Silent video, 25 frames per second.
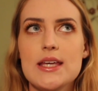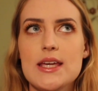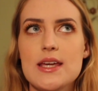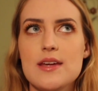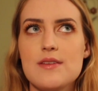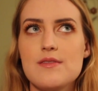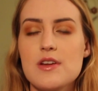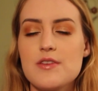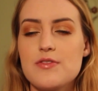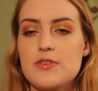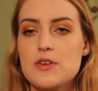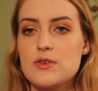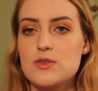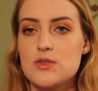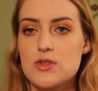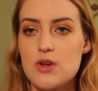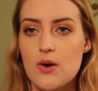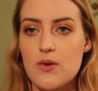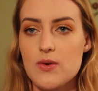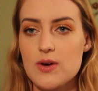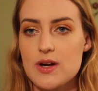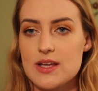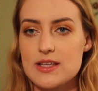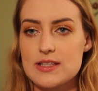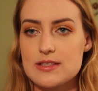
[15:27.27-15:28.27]
even if you
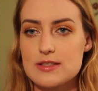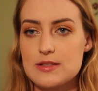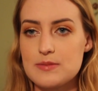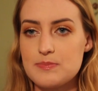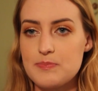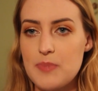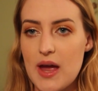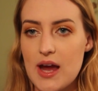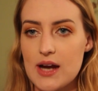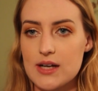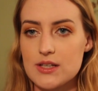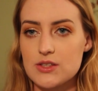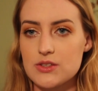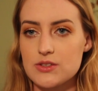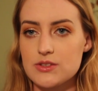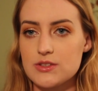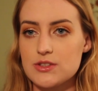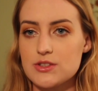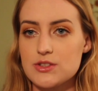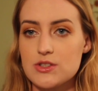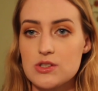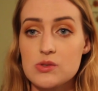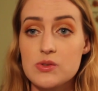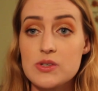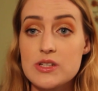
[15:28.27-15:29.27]
don't expect or
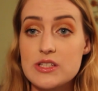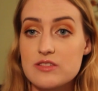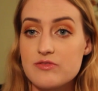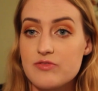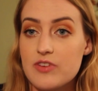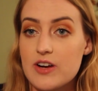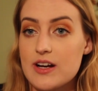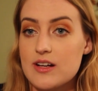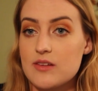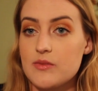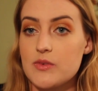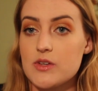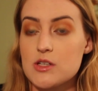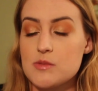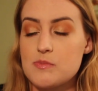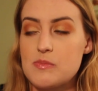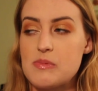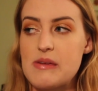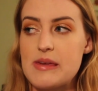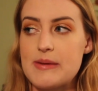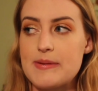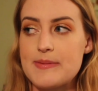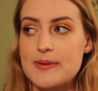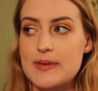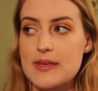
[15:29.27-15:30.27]
there's no reason for anyone to
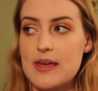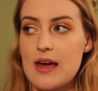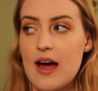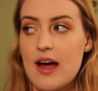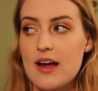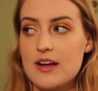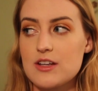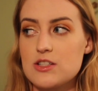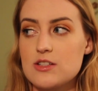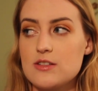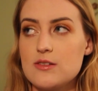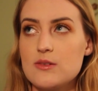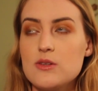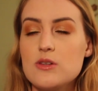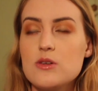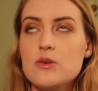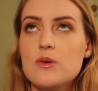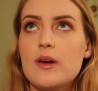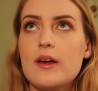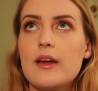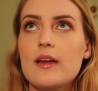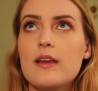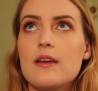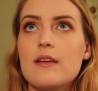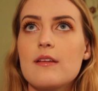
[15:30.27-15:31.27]
be behind you,
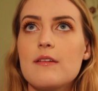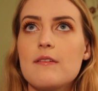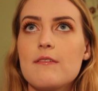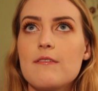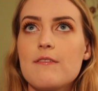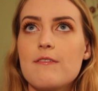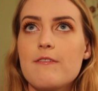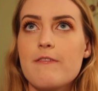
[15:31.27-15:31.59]
you can